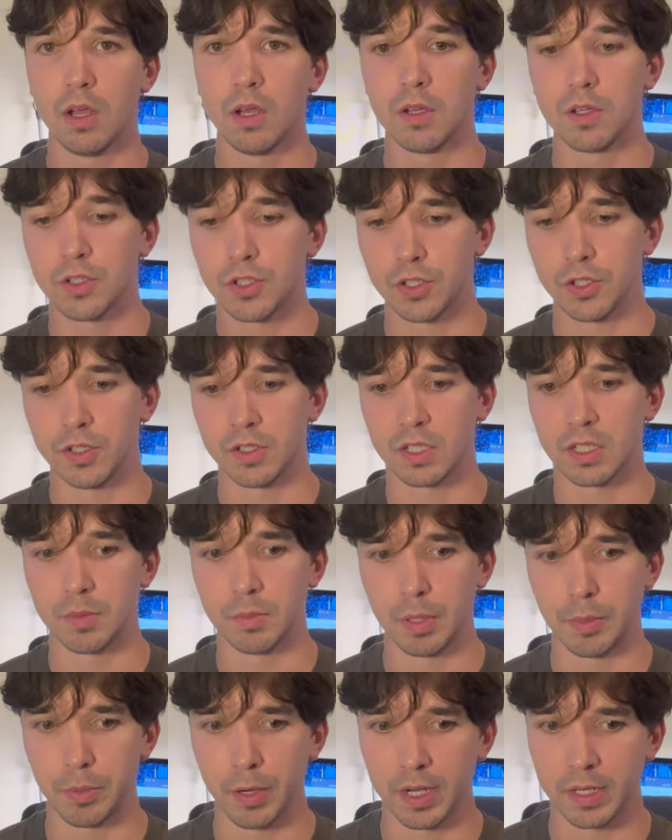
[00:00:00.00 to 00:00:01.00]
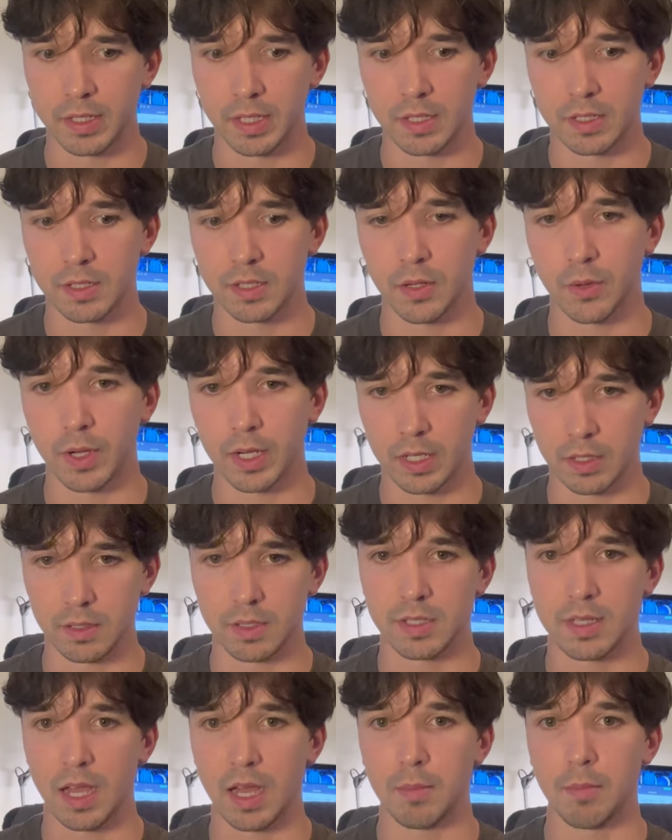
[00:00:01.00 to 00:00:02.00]
shirts to be branded so I can
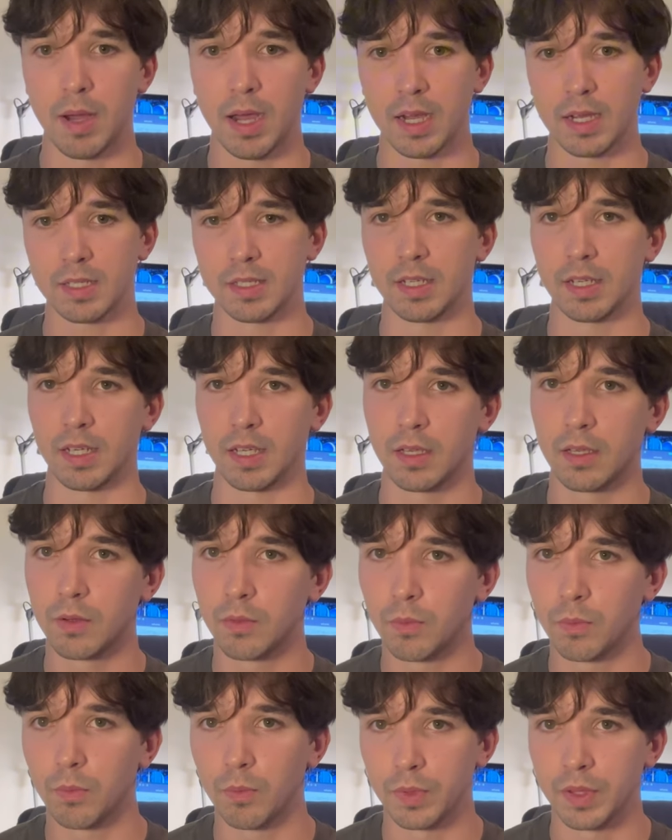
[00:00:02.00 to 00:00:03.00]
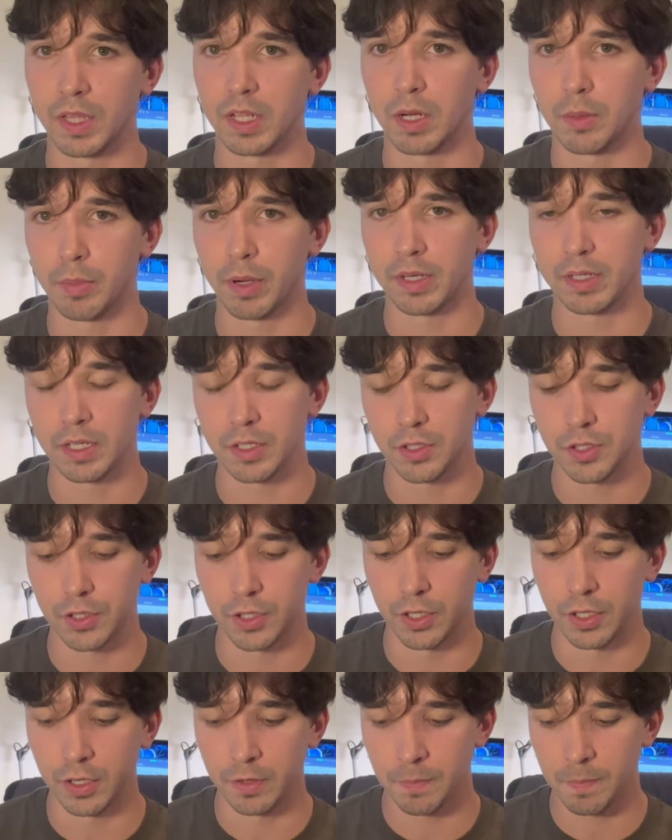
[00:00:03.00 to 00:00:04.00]
start marketing within a branded
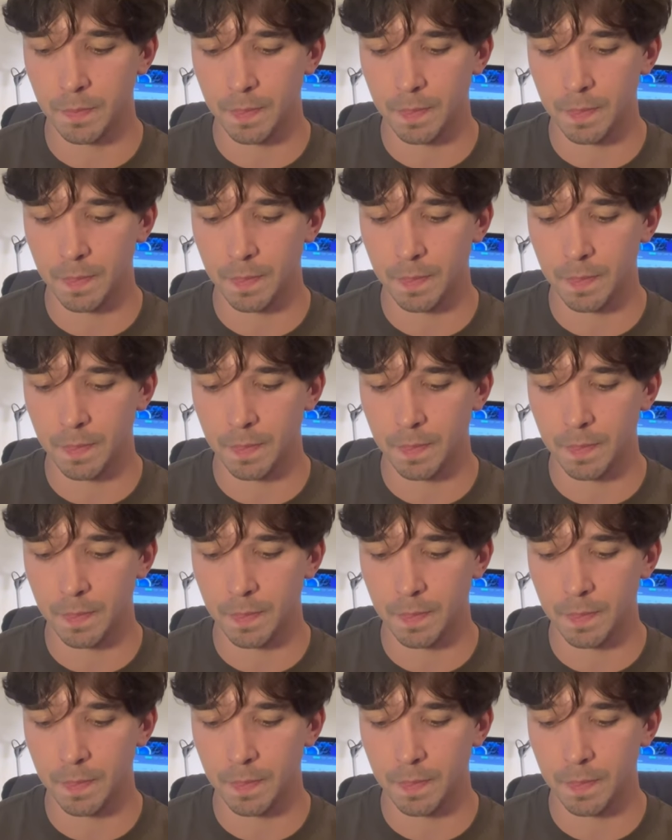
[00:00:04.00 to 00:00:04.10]
shirt.